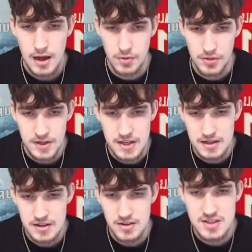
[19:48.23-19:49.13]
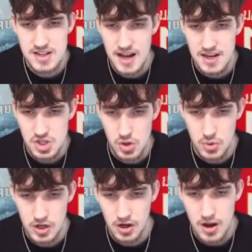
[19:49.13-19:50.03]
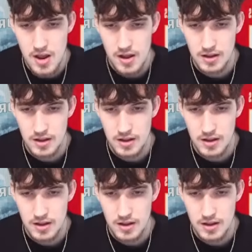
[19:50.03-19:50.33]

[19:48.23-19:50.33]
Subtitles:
I don't think any of these guys go here.